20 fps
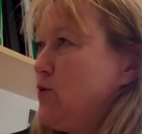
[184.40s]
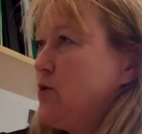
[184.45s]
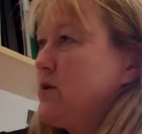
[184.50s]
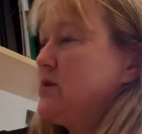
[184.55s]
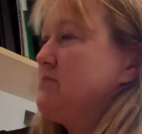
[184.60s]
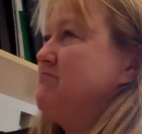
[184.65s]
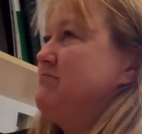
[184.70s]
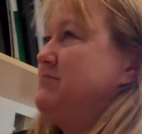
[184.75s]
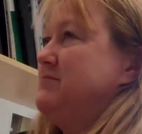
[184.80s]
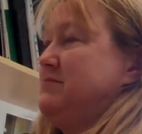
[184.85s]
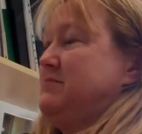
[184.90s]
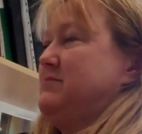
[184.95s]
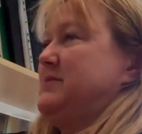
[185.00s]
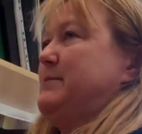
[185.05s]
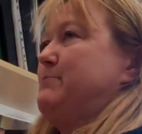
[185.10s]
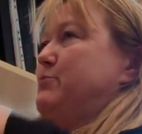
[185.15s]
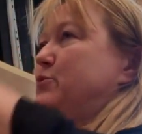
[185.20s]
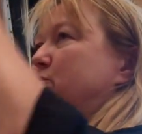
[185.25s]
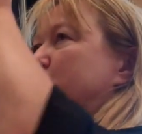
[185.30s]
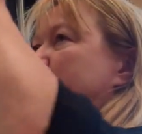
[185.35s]
audit, they
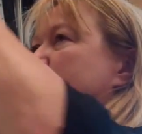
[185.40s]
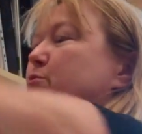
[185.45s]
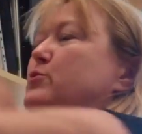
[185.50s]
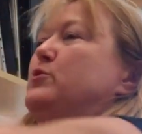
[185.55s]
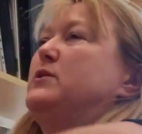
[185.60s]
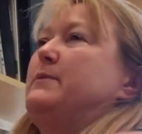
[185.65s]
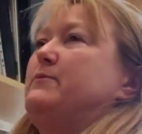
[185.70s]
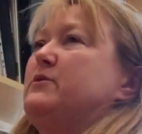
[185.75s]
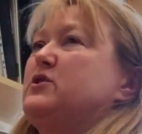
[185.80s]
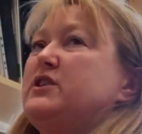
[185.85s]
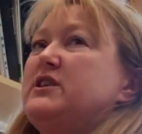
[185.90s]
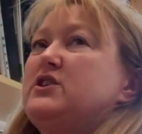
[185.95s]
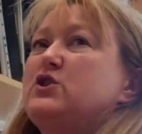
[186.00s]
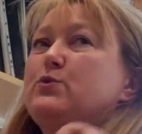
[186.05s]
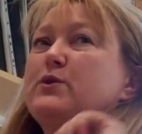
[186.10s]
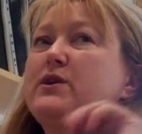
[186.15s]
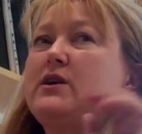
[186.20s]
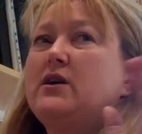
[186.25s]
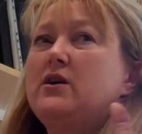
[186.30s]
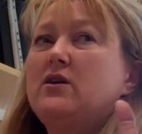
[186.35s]
put the report up, the
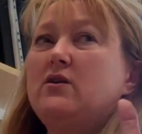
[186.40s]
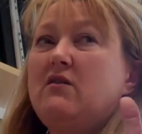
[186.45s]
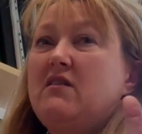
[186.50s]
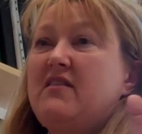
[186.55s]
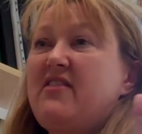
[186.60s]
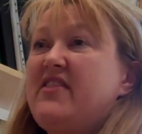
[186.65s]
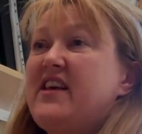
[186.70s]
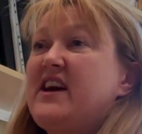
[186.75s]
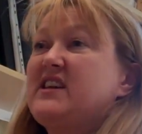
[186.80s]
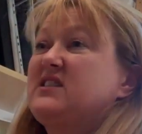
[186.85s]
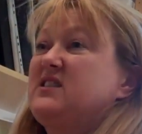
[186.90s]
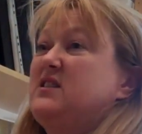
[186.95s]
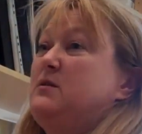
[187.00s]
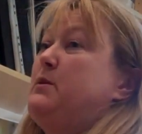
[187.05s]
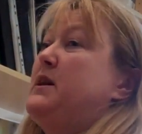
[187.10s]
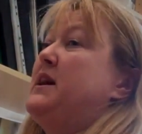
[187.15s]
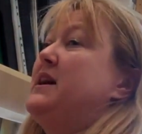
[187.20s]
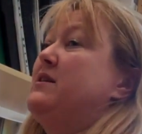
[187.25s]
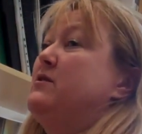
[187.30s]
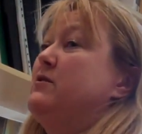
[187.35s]
teacher would go, that's the
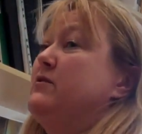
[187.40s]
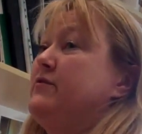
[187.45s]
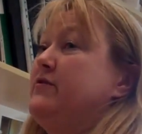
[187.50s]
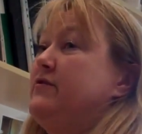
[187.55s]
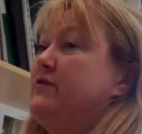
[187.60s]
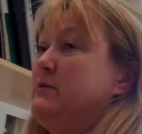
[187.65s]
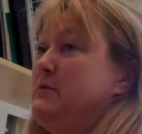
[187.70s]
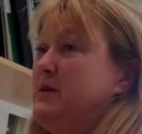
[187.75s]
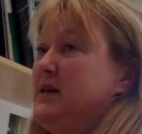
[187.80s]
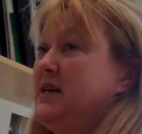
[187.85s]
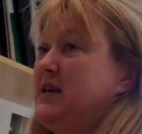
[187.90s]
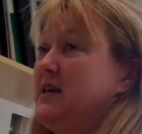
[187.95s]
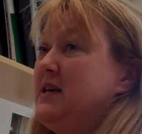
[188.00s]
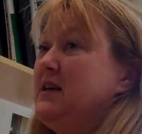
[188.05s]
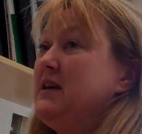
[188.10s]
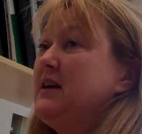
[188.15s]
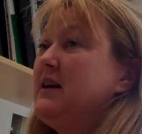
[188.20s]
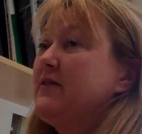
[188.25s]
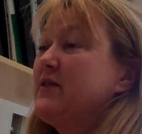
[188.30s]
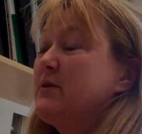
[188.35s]
payoff for me.
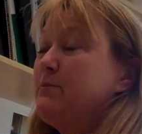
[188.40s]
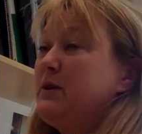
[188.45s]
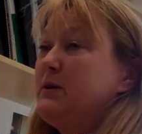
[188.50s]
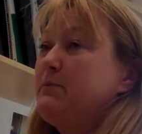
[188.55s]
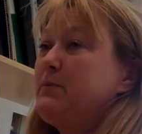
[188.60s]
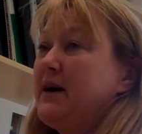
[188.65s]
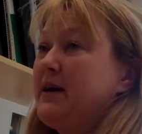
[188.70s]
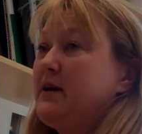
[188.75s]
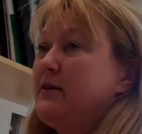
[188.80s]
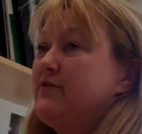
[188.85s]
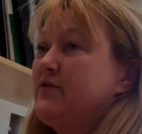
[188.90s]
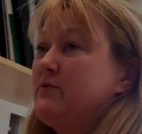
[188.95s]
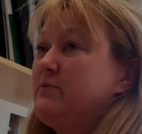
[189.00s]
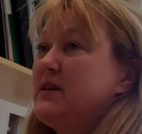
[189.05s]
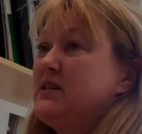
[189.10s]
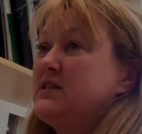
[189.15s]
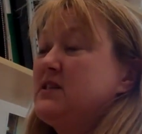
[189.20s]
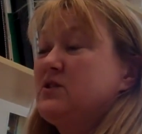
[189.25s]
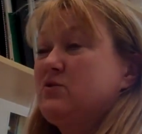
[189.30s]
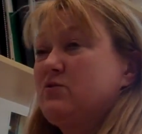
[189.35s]
The big payoff for
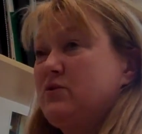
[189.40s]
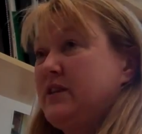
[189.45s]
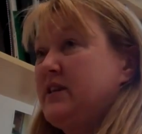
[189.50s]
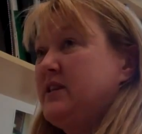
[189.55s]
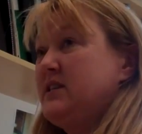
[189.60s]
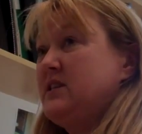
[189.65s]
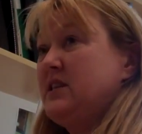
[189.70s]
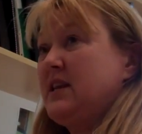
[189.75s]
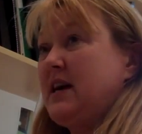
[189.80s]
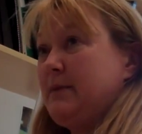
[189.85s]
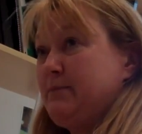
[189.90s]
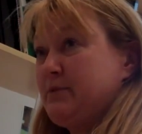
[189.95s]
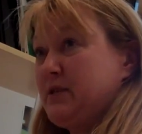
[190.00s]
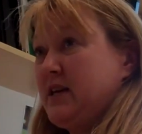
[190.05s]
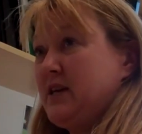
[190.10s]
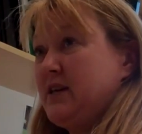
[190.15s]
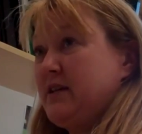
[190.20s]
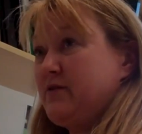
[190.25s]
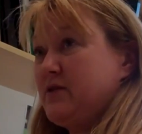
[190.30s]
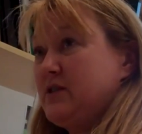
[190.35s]
me is it's really easy to
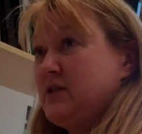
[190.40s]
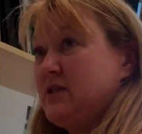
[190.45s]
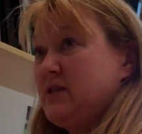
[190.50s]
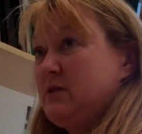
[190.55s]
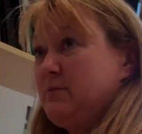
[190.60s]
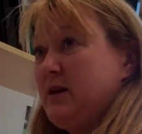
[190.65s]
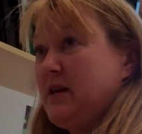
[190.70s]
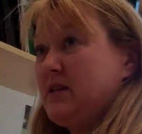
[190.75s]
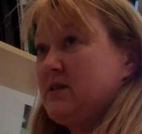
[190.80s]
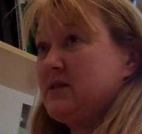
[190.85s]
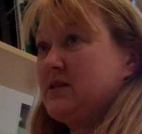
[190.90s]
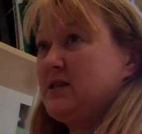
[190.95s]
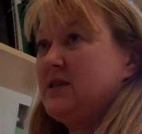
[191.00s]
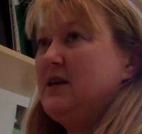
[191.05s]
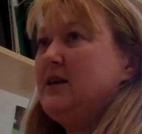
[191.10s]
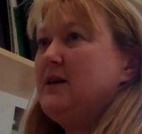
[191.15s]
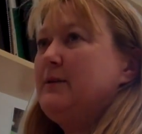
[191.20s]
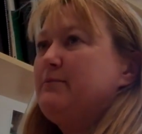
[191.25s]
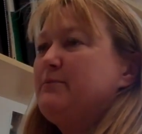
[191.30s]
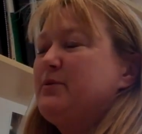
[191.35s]
update it every 6 months,
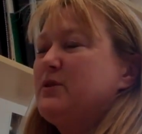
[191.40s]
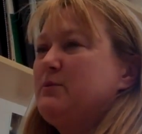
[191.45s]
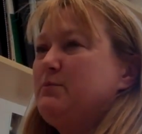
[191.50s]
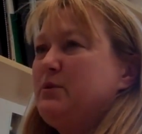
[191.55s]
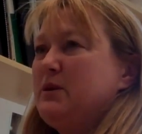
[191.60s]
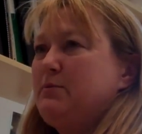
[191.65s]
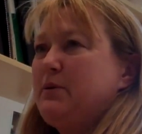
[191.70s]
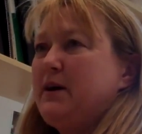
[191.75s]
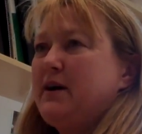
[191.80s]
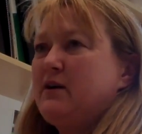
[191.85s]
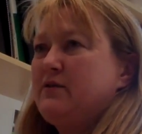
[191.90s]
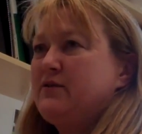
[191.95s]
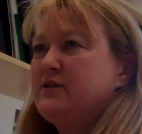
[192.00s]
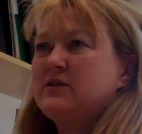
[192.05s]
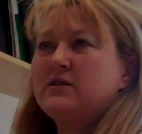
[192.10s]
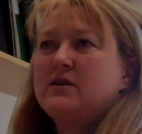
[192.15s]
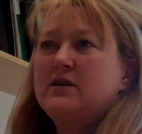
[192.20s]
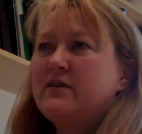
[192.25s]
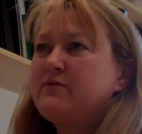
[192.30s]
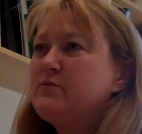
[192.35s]
but the big payoff
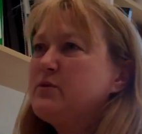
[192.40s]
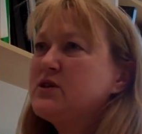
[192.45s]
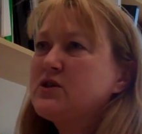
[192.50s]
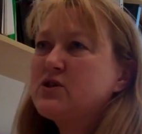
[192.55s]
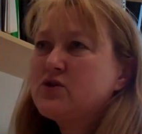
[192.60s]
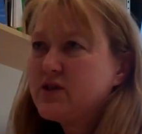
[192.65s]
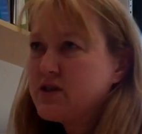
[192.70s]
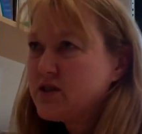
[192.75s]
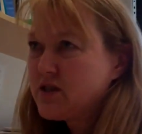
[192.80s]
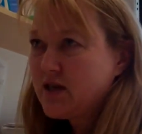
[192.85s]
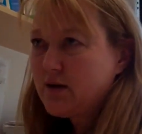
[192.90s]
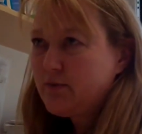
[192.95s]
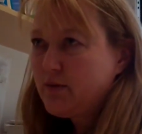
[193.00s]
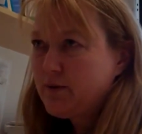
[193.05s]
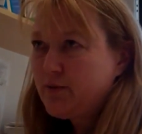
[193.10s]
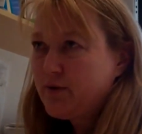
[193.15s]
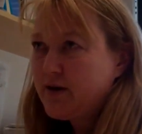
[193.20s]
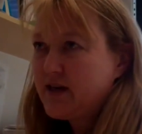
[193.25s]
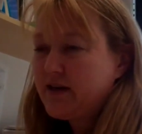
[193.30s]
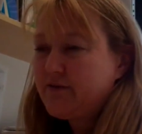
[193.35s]
is I don't have to be stressed out of my
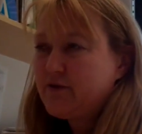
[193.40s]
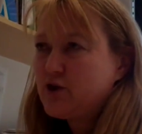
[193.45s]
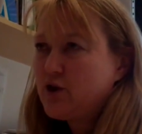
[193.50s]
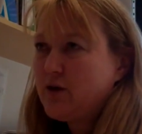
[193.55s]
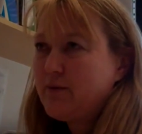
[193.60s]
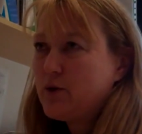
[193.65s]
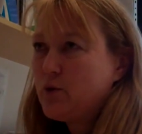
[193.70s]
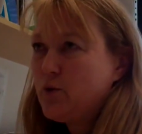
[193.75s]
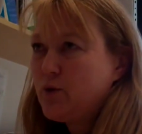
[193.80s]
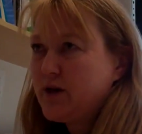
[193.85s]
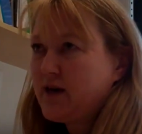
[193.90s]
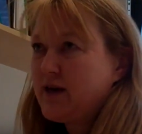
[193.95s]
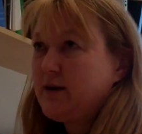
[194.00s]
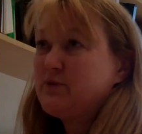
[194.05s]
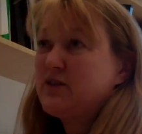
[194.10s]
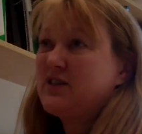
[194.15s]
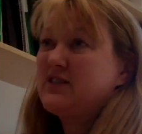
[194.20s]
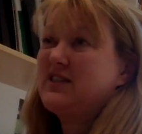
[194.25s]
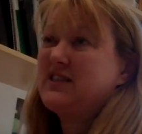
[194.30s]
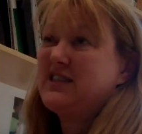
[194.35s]
brain every time an audit
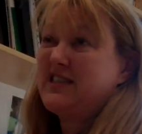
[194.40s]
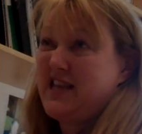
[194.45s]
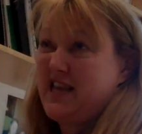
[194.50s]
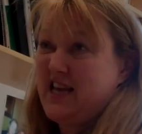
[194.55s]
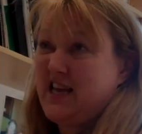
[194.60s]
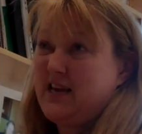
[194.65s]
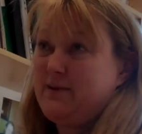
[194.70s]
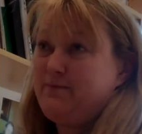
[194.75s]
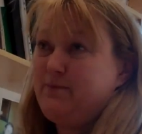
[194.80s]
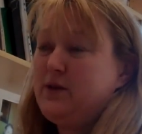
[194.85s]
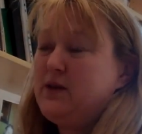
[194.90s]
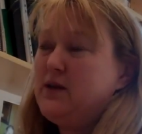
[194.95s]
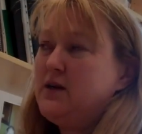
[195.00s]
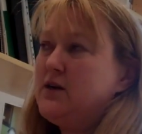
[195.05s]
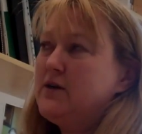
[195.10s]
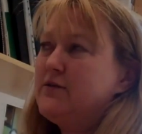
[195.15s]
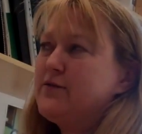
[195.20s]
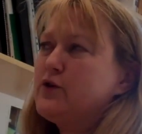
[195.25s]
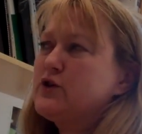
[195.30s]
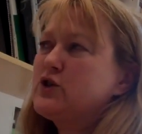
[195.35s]
comes because it's there.
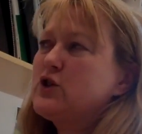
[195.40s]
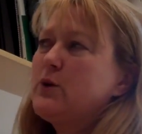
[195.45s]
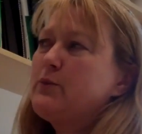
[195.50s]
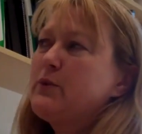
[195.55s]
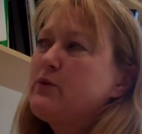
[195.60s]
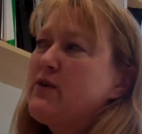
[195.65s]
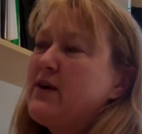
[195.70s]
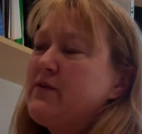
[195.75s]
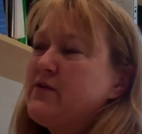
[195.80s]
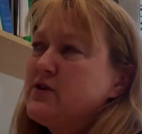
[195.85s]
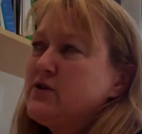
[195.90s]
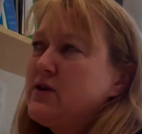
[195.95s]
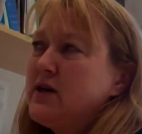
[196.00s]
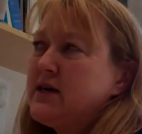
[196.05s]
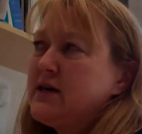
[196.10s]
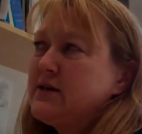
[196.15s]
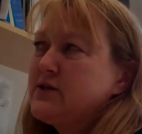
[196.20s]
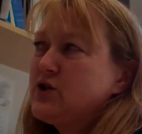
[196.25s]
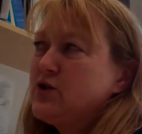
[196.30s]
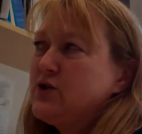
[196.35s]
First time we ran the
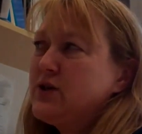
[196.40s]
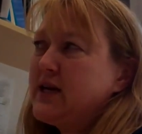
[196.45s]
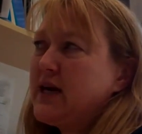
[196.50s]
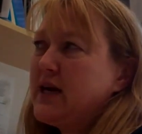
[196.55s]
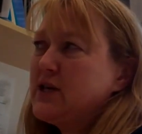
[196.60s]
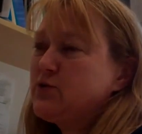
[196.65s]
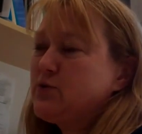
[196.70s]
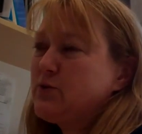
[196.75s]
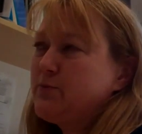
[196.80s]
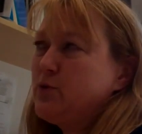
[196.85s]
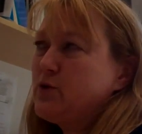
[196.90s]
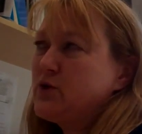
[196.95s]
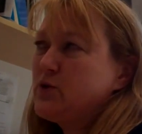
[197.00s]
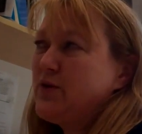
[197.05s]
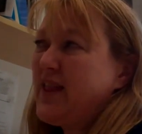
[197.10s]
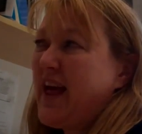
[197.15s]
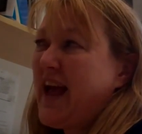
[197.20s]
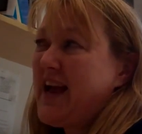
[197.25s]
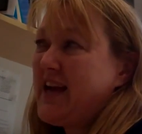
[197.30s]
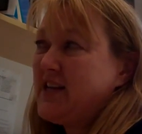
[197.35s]
student engagement reports
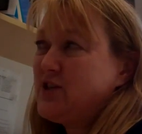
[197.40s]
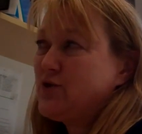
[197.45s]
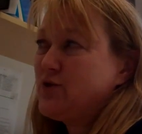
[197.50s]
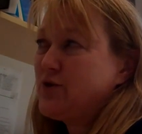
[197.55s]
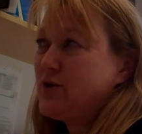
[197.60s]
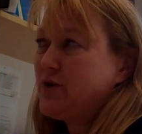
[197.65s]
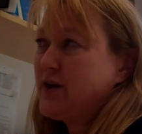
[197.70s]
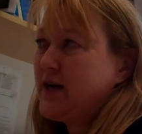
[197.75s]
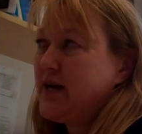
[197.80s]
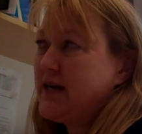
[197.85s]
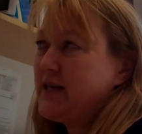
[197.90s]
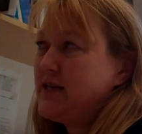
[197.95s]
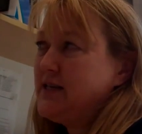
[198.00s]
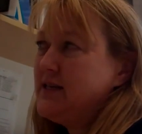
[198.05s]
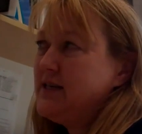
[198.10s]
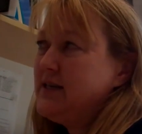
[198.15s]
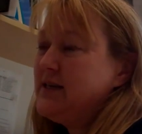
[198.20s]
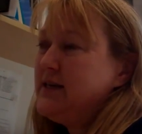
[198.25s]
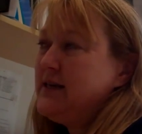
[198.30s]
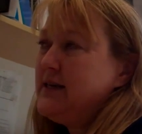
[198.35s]
with Andrew
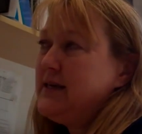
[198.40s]
created,